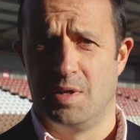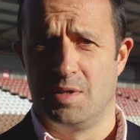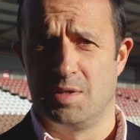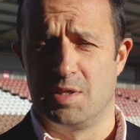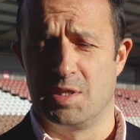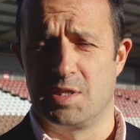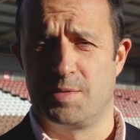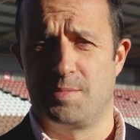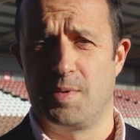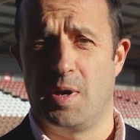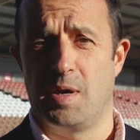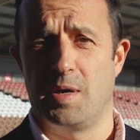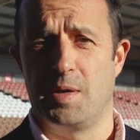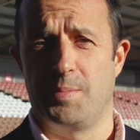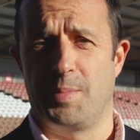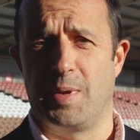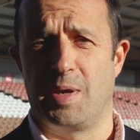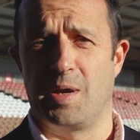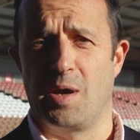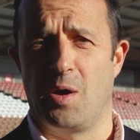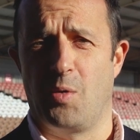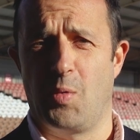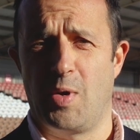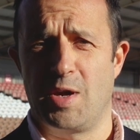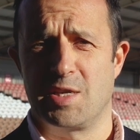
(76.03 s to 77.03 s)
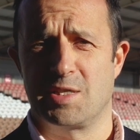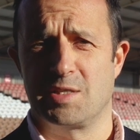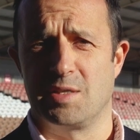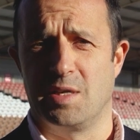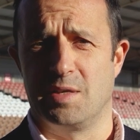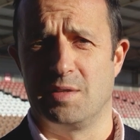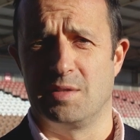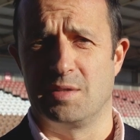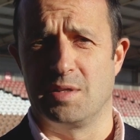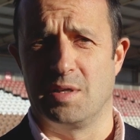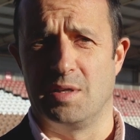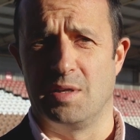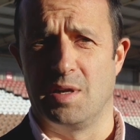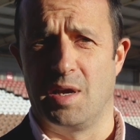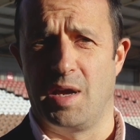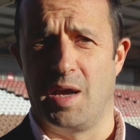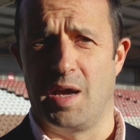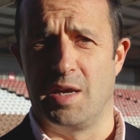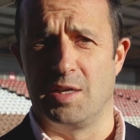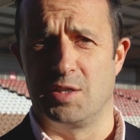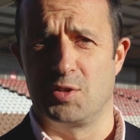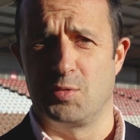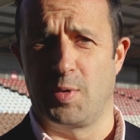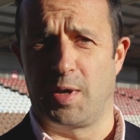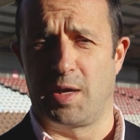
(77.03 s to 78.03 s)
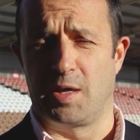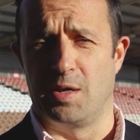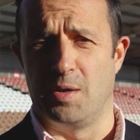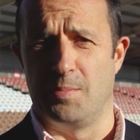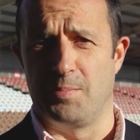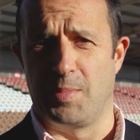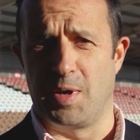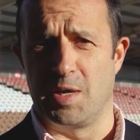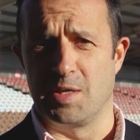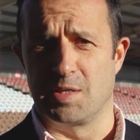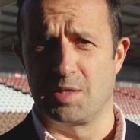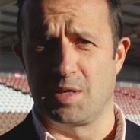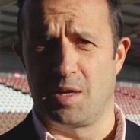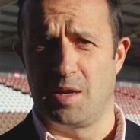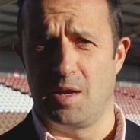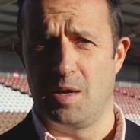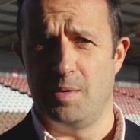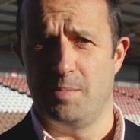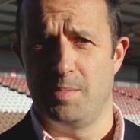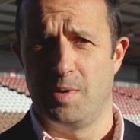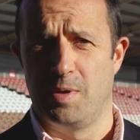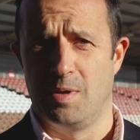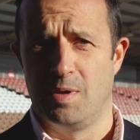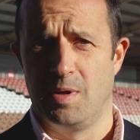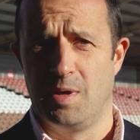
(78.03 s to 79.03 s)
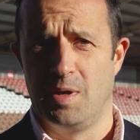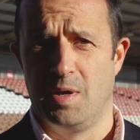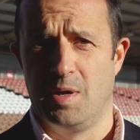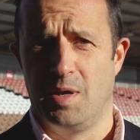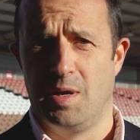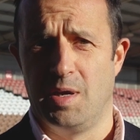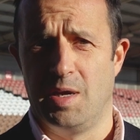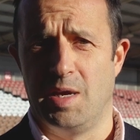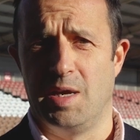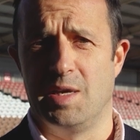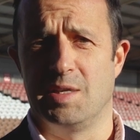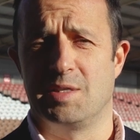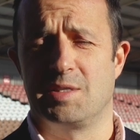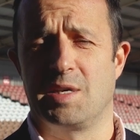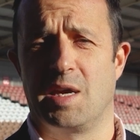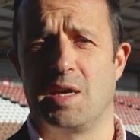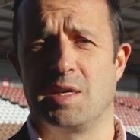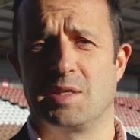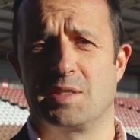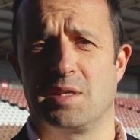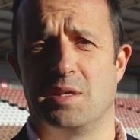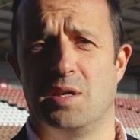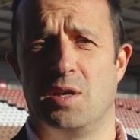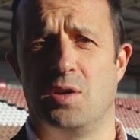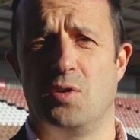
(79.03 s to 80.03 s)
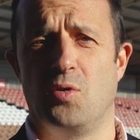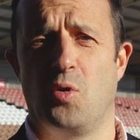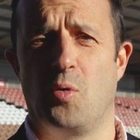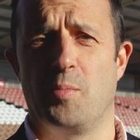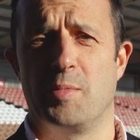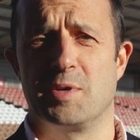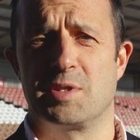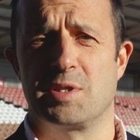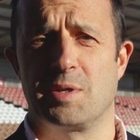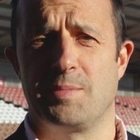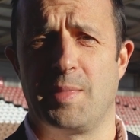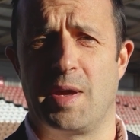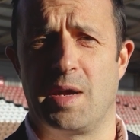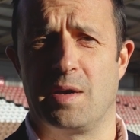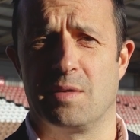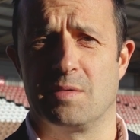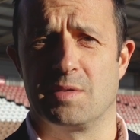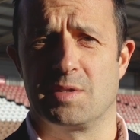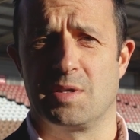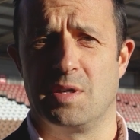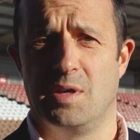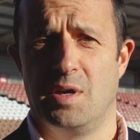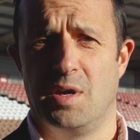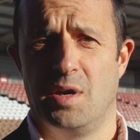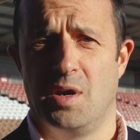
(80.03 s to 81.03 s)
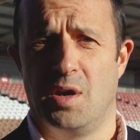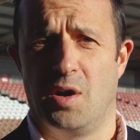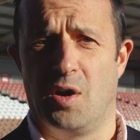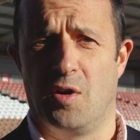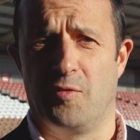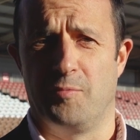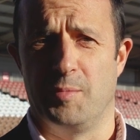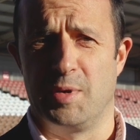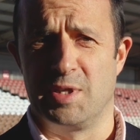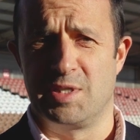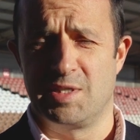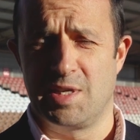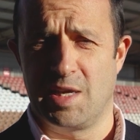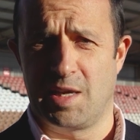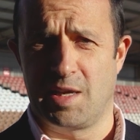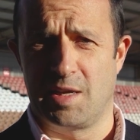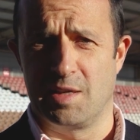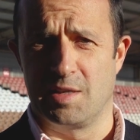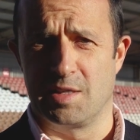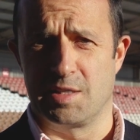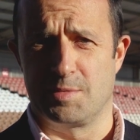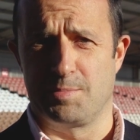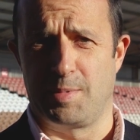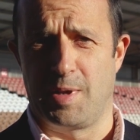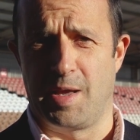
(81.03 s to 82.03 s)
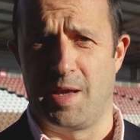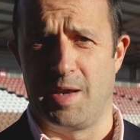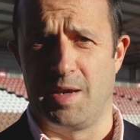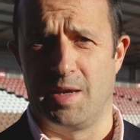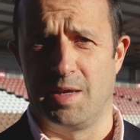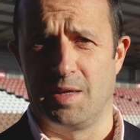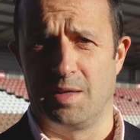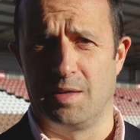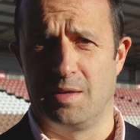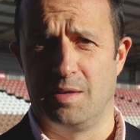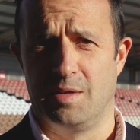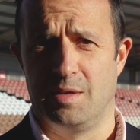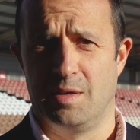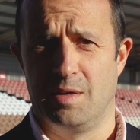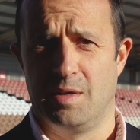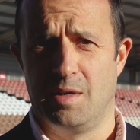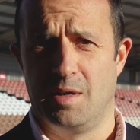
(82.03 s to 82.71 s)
Despite being a West London and Twickenham based club, it takes an enormous amount of meticulous planning,